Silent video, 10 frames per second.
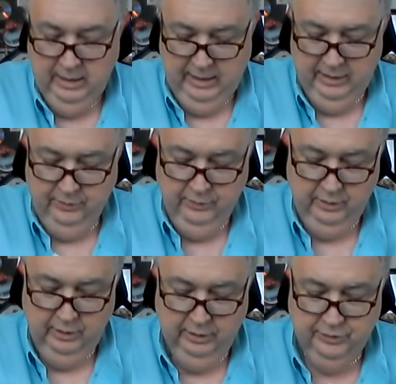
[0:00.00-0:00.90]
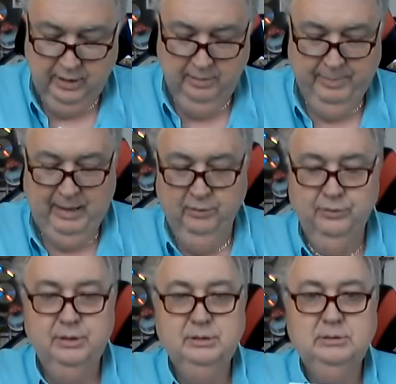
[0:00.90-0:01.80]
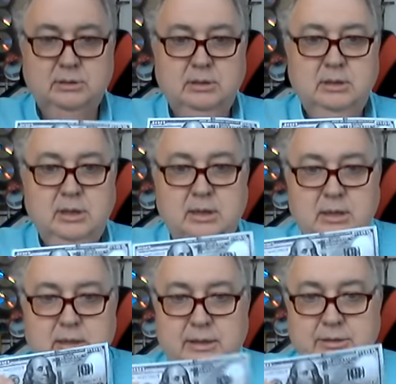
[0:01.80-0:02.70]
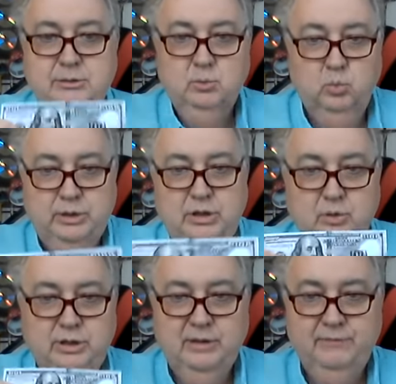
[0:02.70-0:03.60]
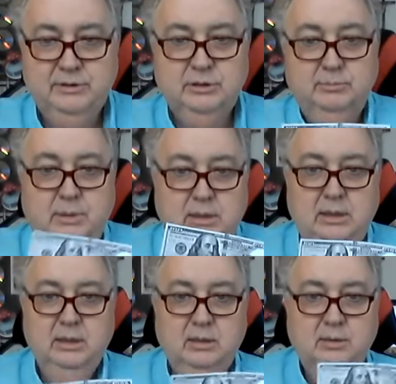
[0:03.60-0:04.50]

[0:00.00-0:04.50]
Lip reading: And the good thing about this is when you give it to me,